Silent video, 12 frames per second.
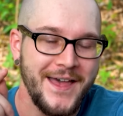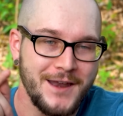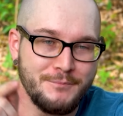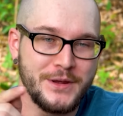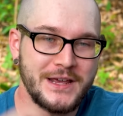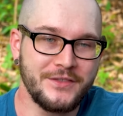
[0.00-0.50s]

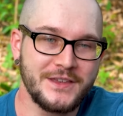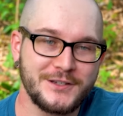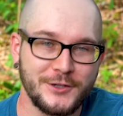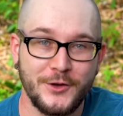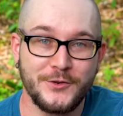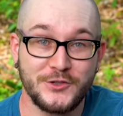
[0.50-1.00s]
and being this
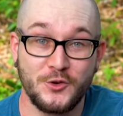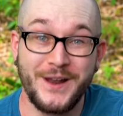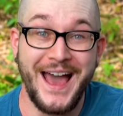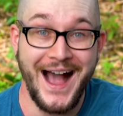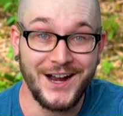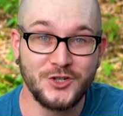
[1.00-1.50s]
close to an
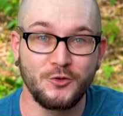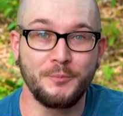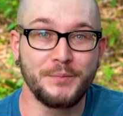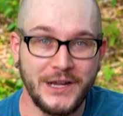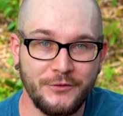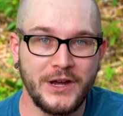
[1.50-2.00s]
actual
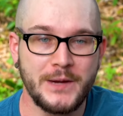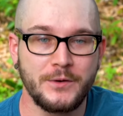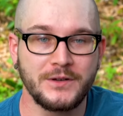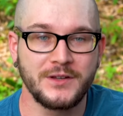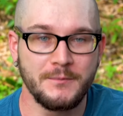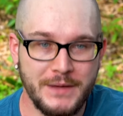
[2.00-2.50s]
pit
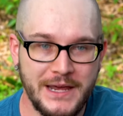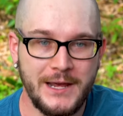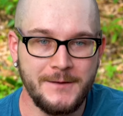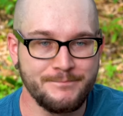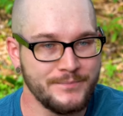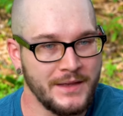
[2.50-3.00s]
viper, to
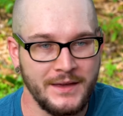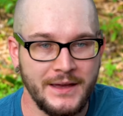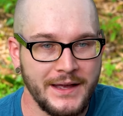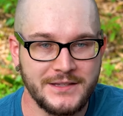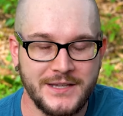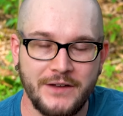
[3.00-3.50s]
me,
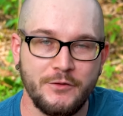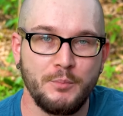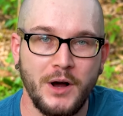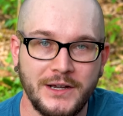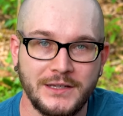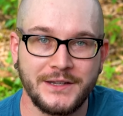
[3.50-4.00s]
it's kind of a
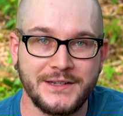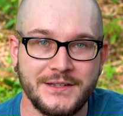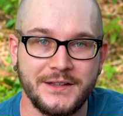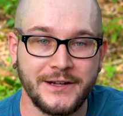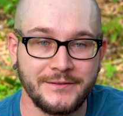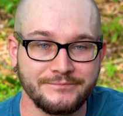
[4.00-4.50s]
bucket list
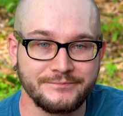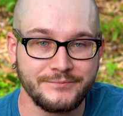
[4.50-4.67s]
thing.